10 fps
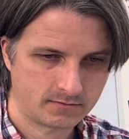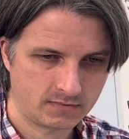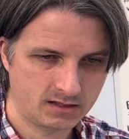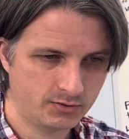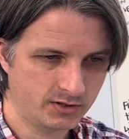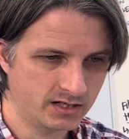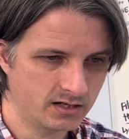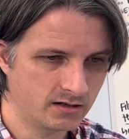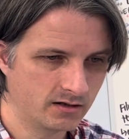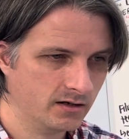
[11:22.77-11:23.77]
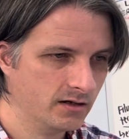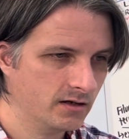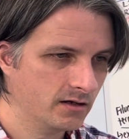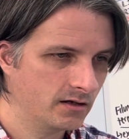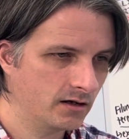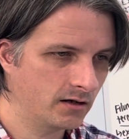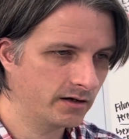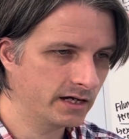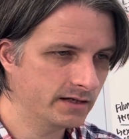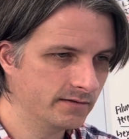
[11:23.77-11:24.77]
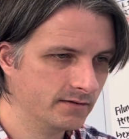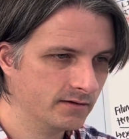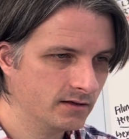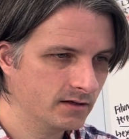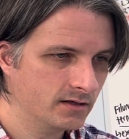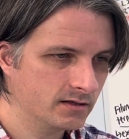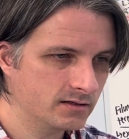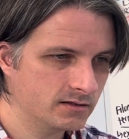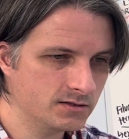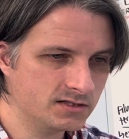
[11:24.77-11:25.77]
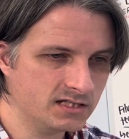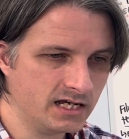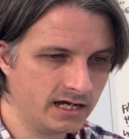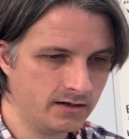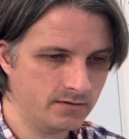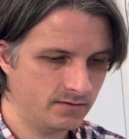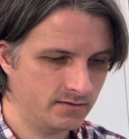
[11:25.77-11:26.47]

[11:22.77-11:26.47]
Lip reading: And put it here. All right, do you see how